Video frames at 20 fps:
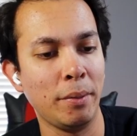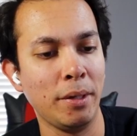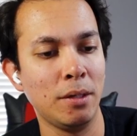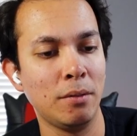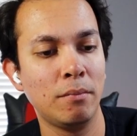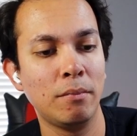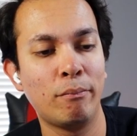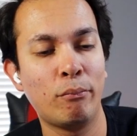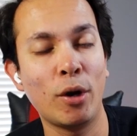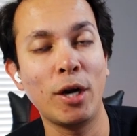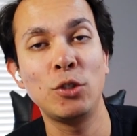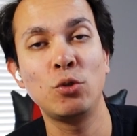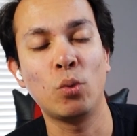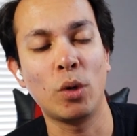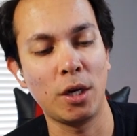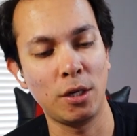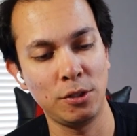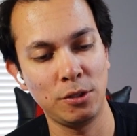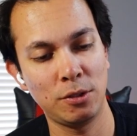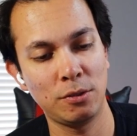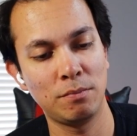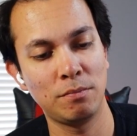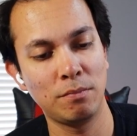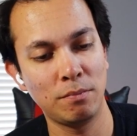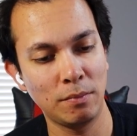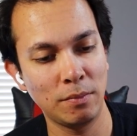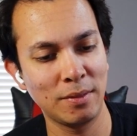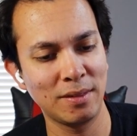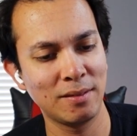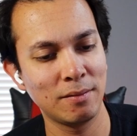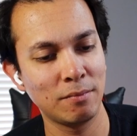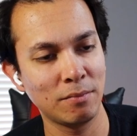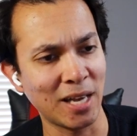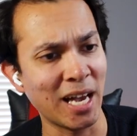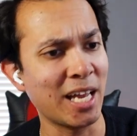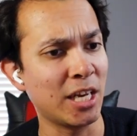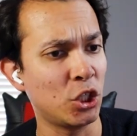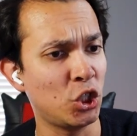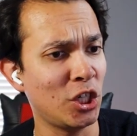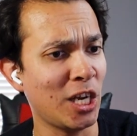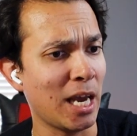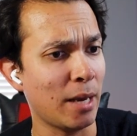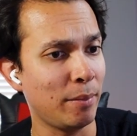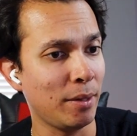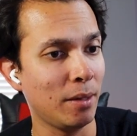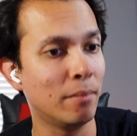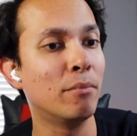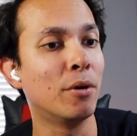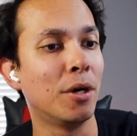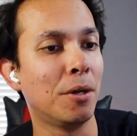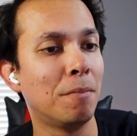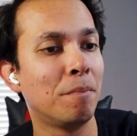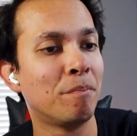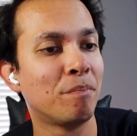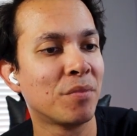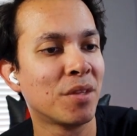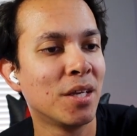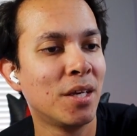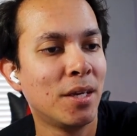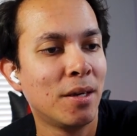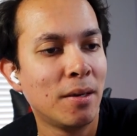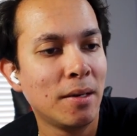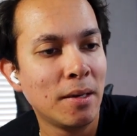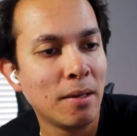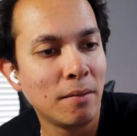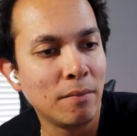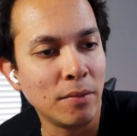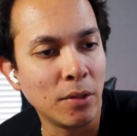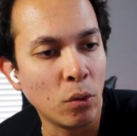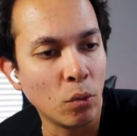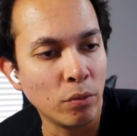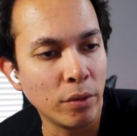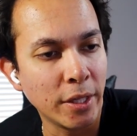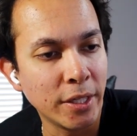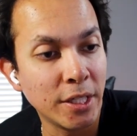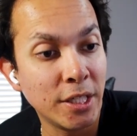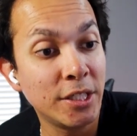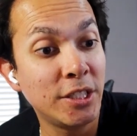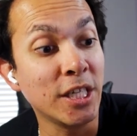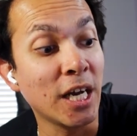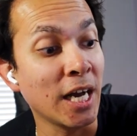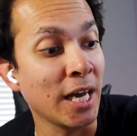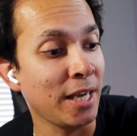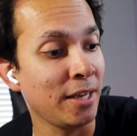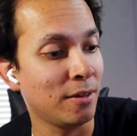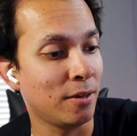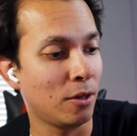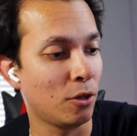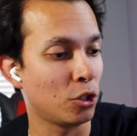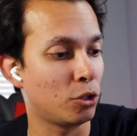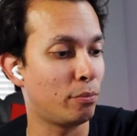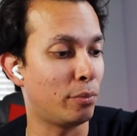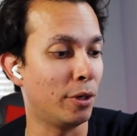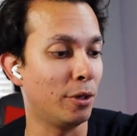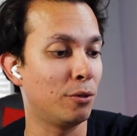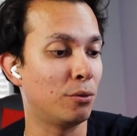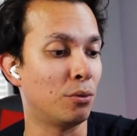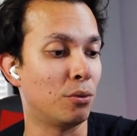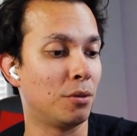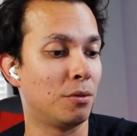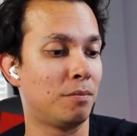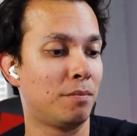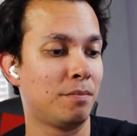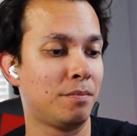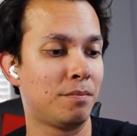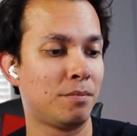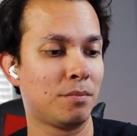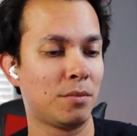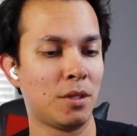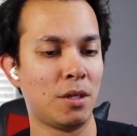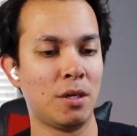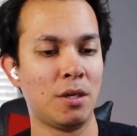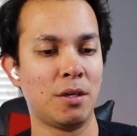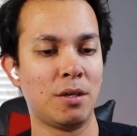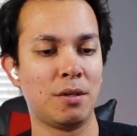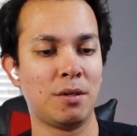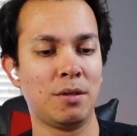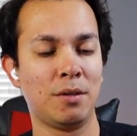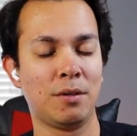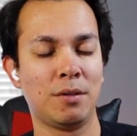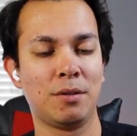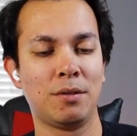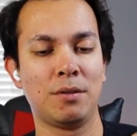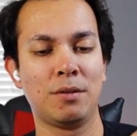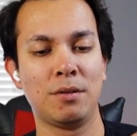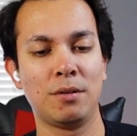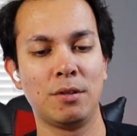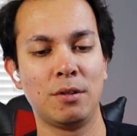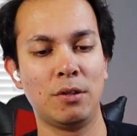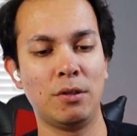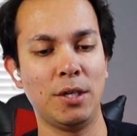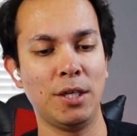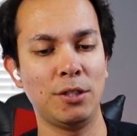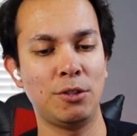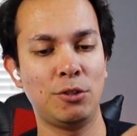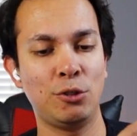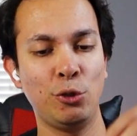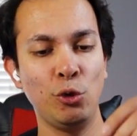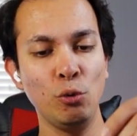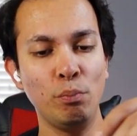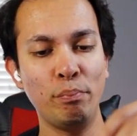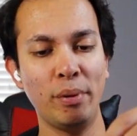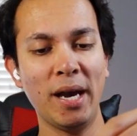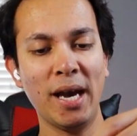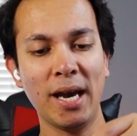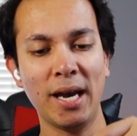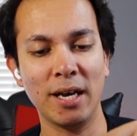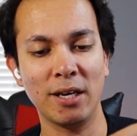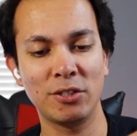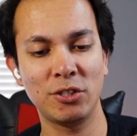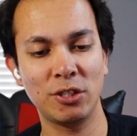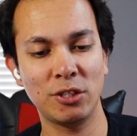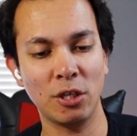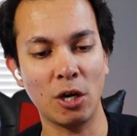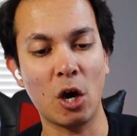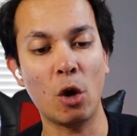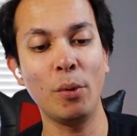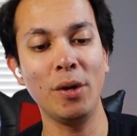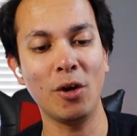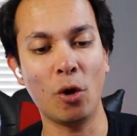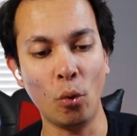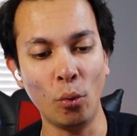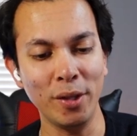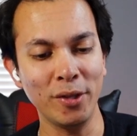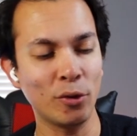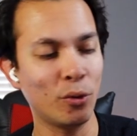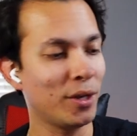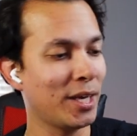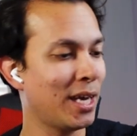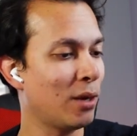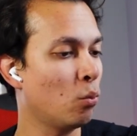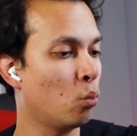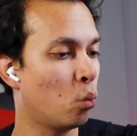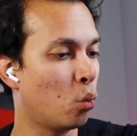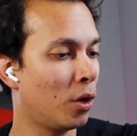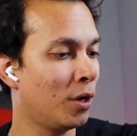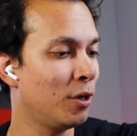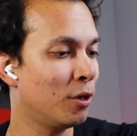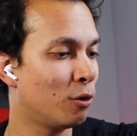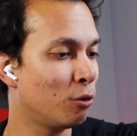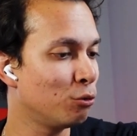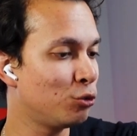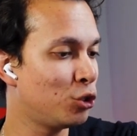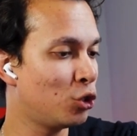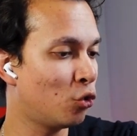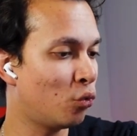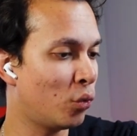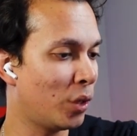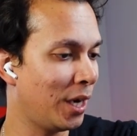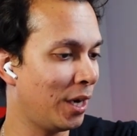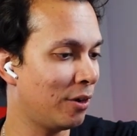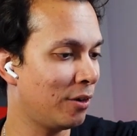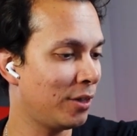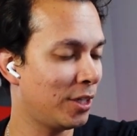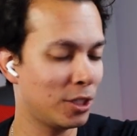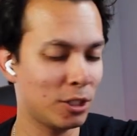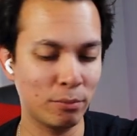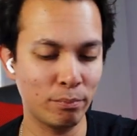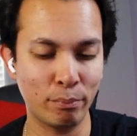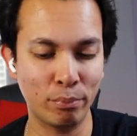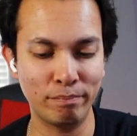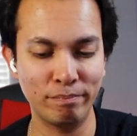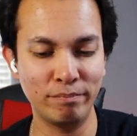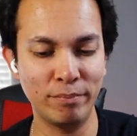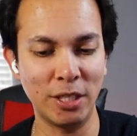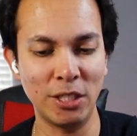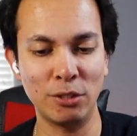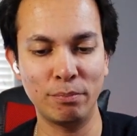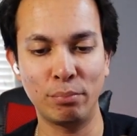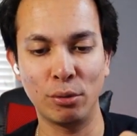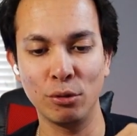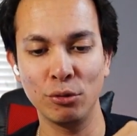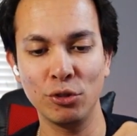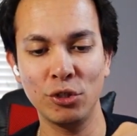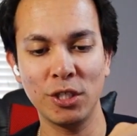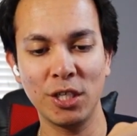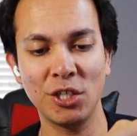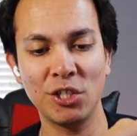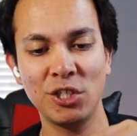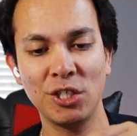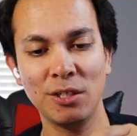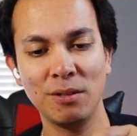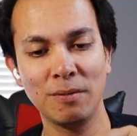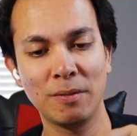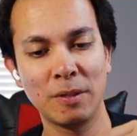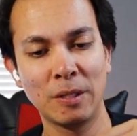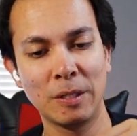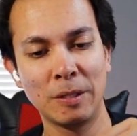I mean, price-wise, kind of shabby, but the design looks pretty cool. All right, 2 packs. Are we only going to get 1 ultra rare this pull session?